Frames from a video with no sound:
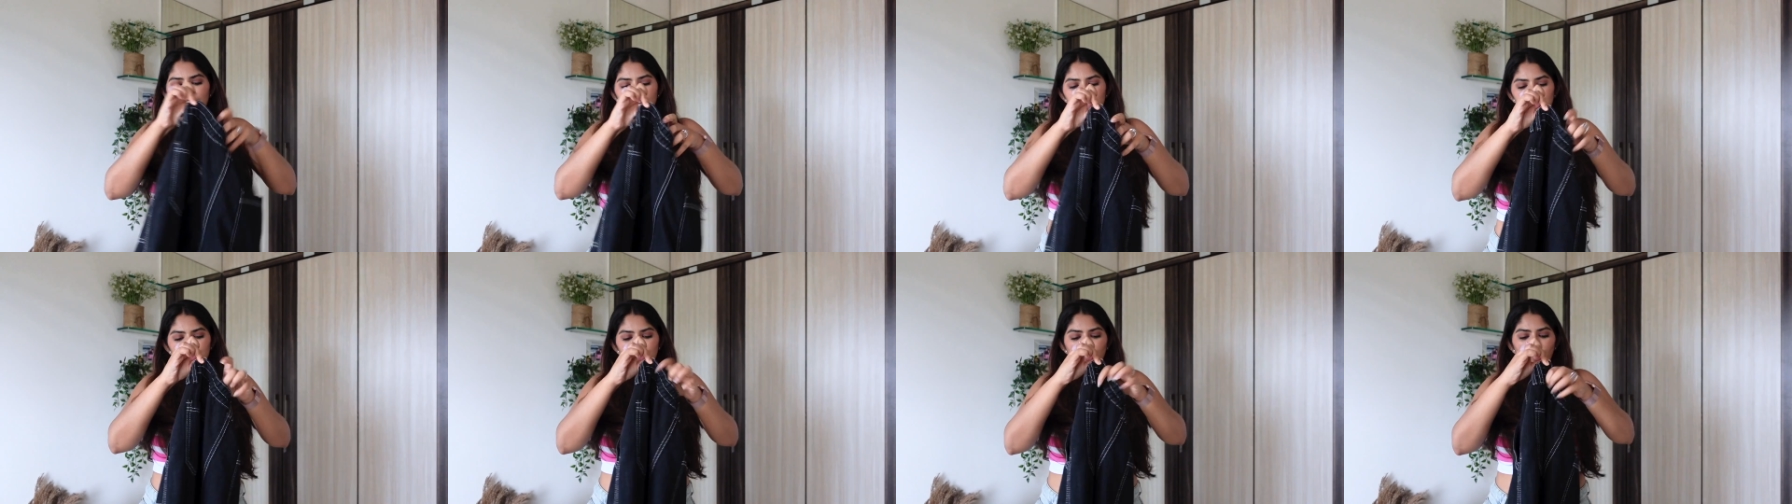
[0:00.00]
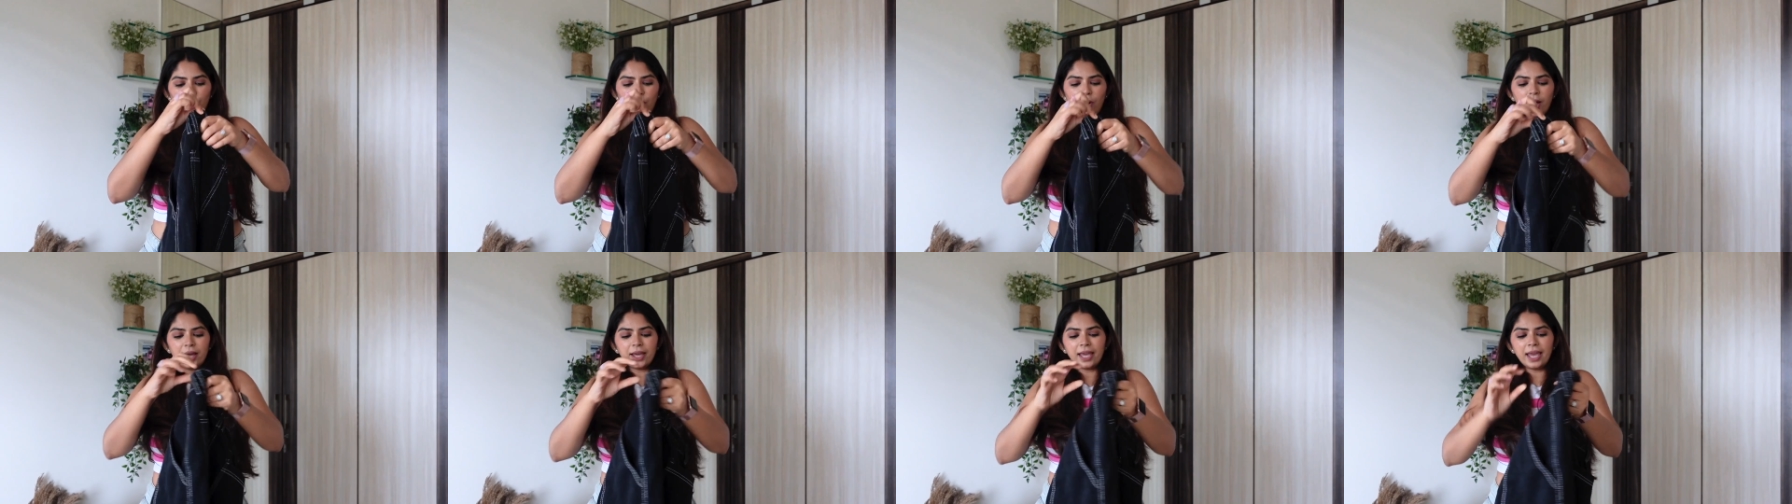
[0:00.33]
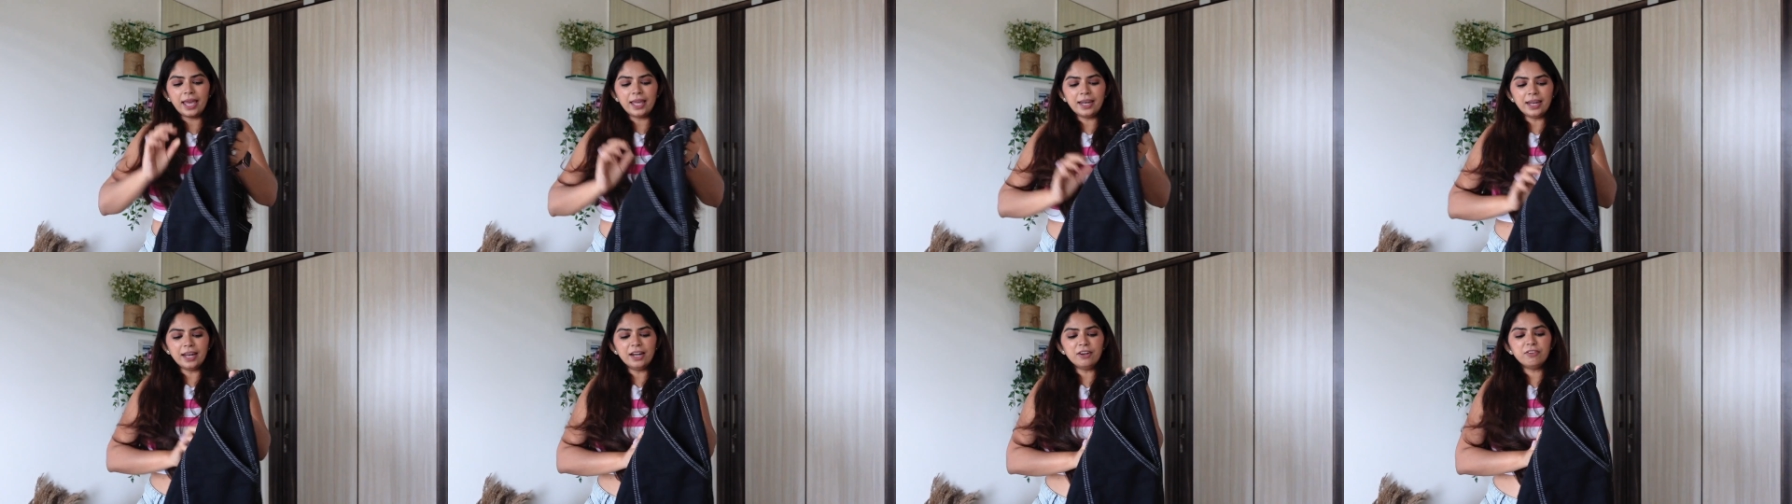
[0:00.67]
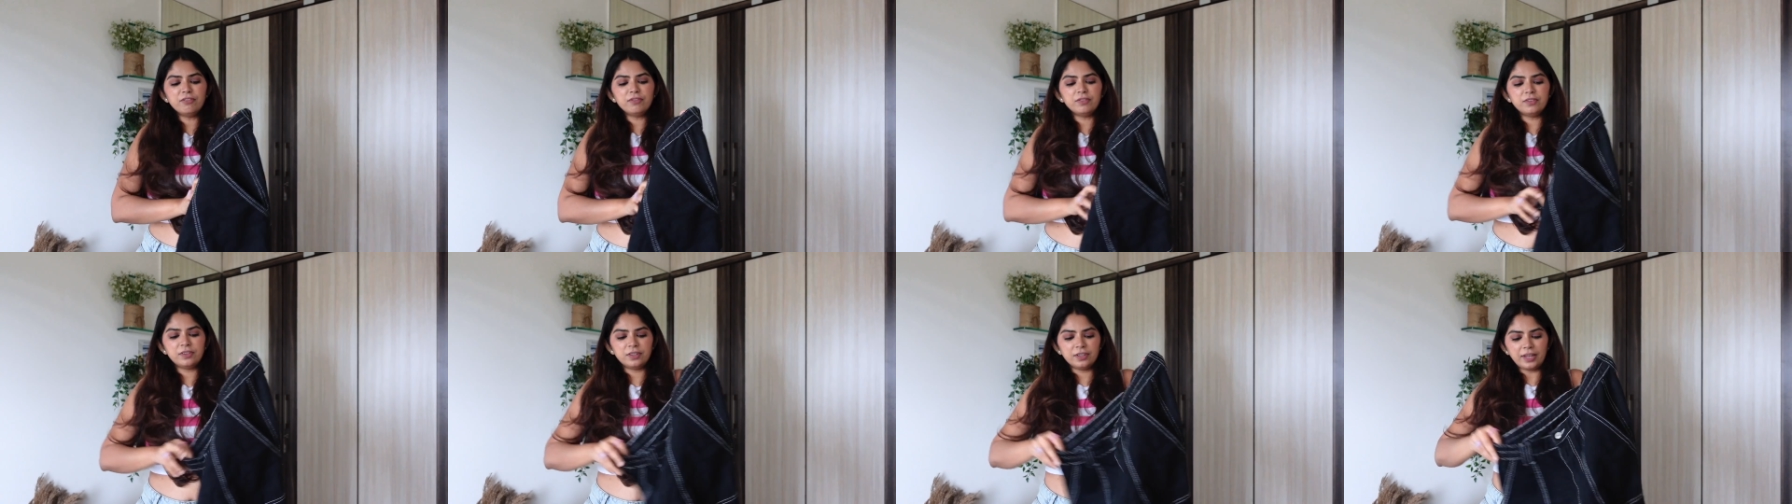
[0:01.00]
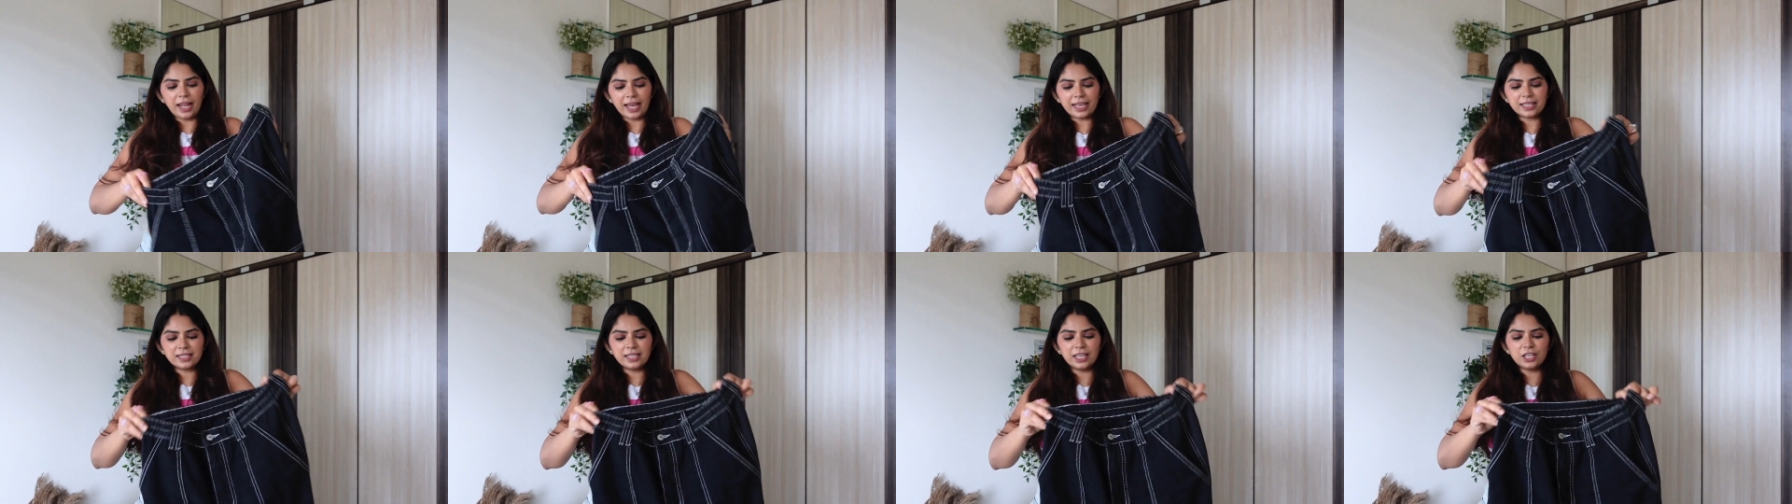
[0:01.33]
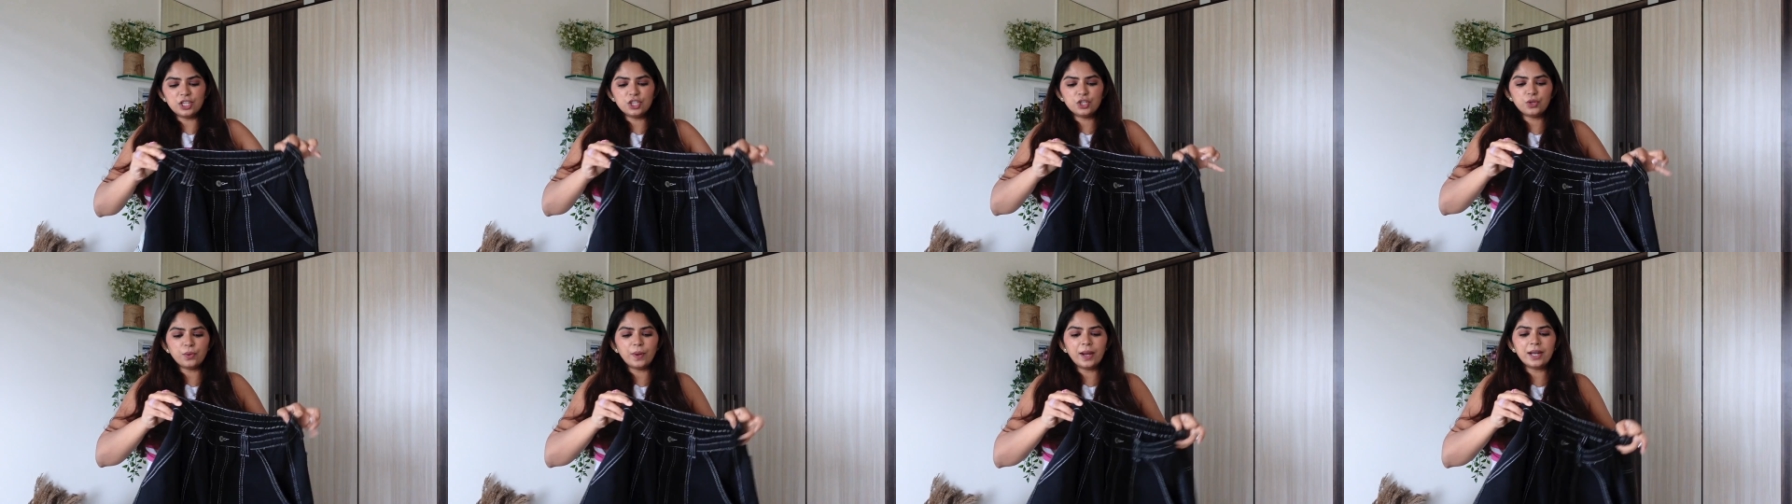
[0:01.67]
so again it
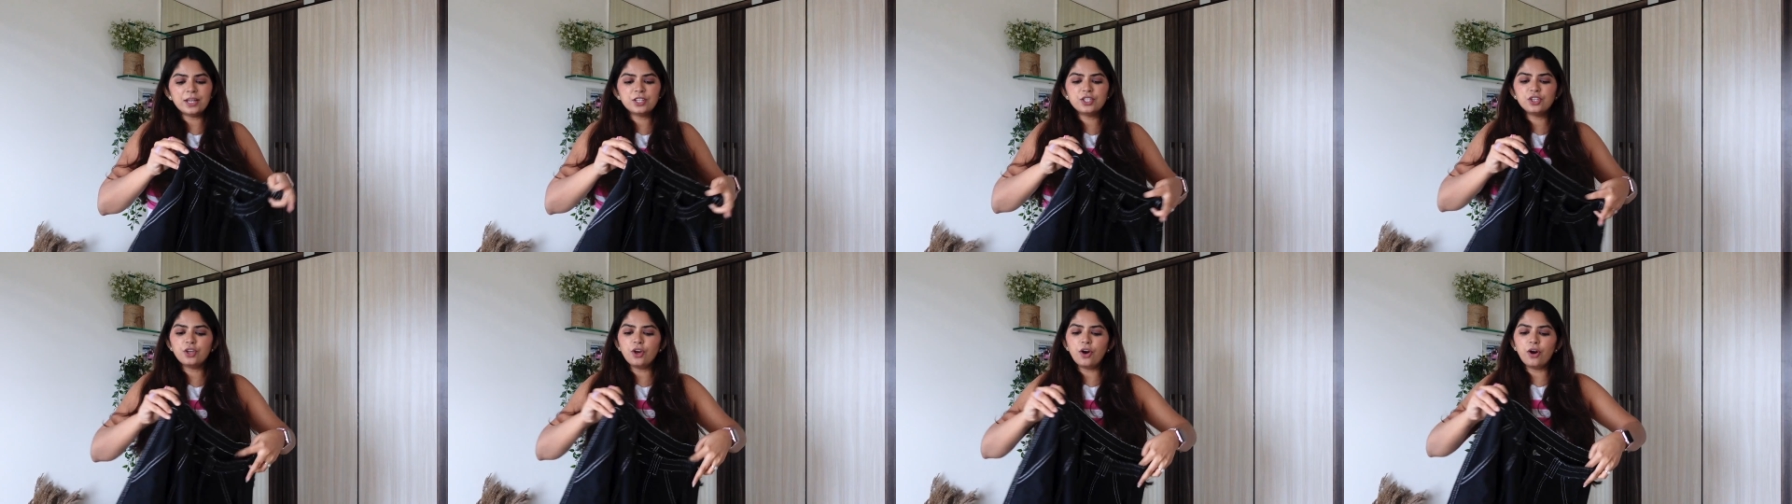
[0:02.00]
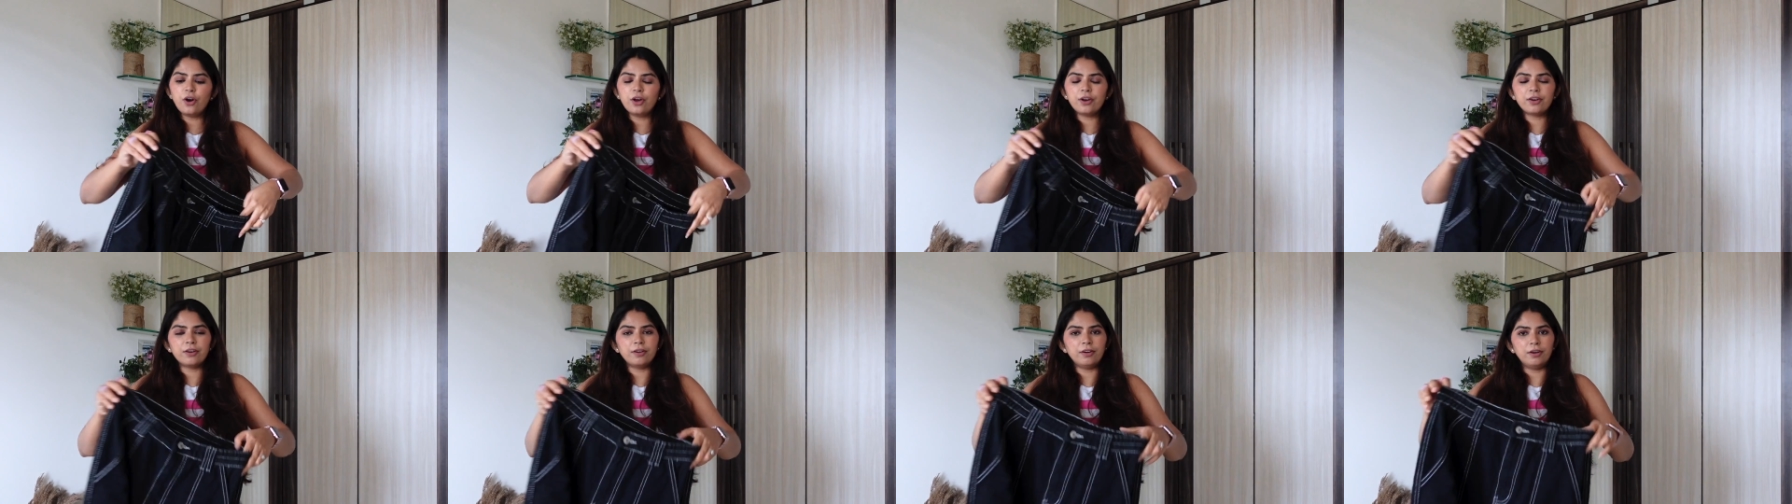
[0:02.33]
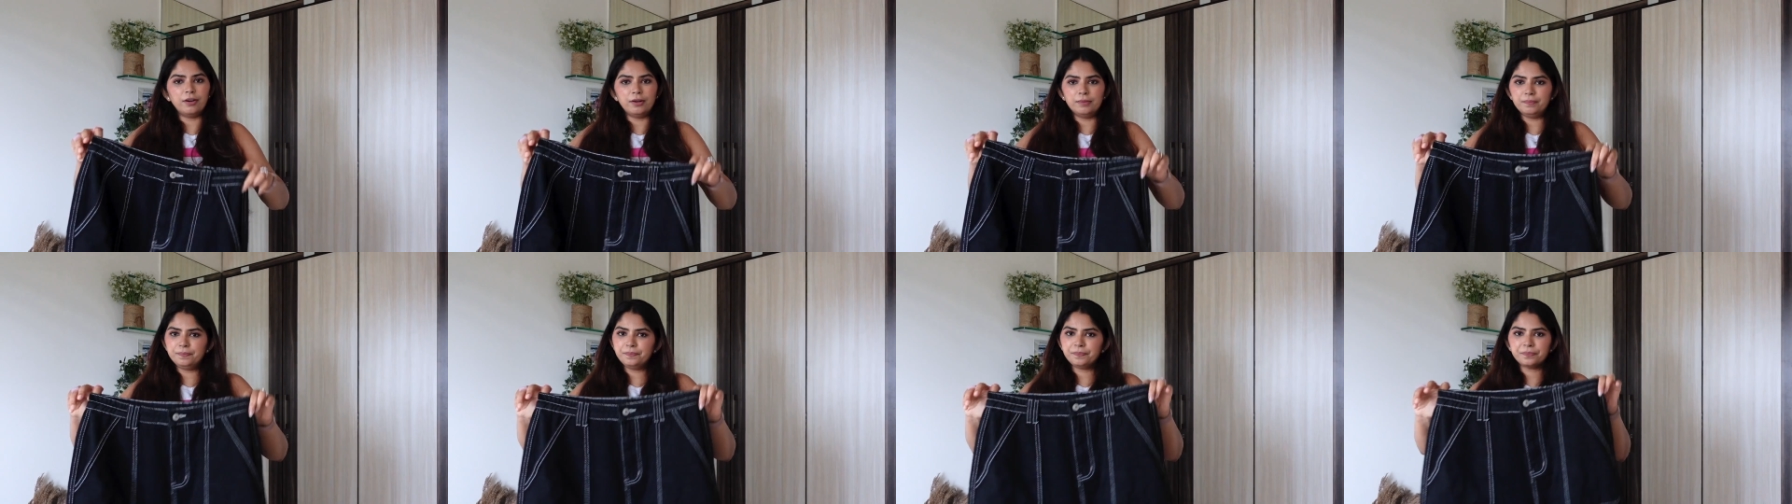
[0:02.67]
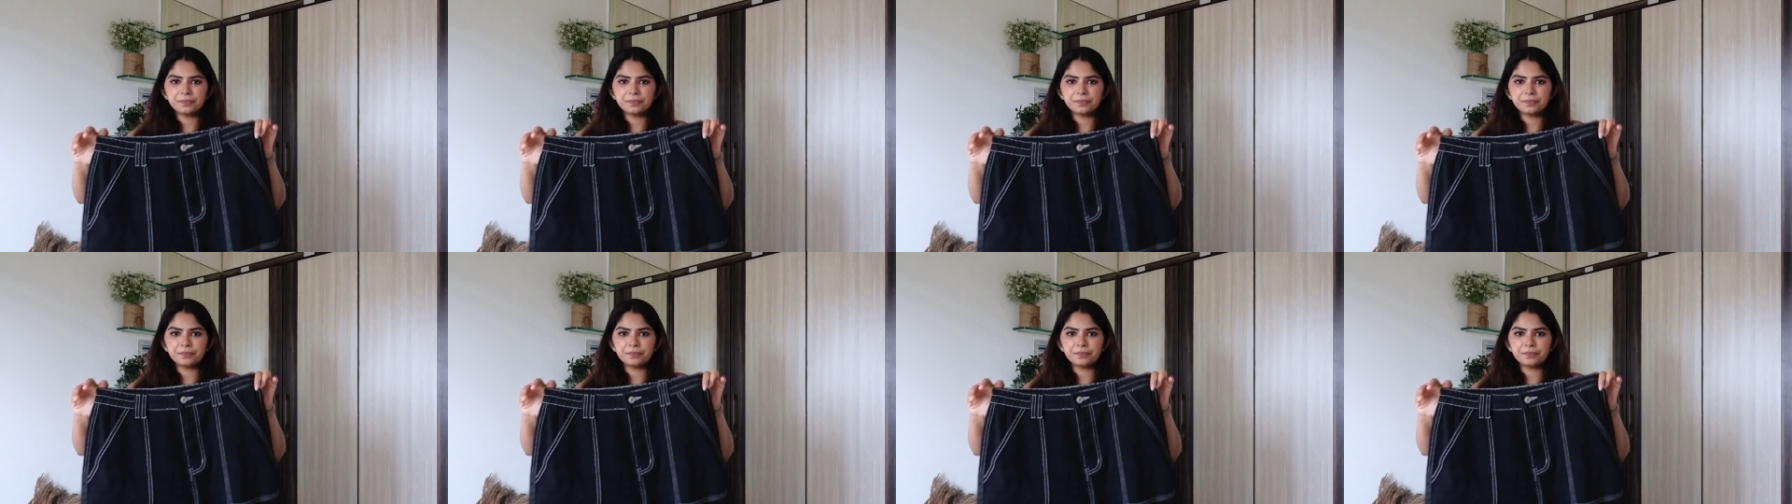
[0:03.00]
accentuates your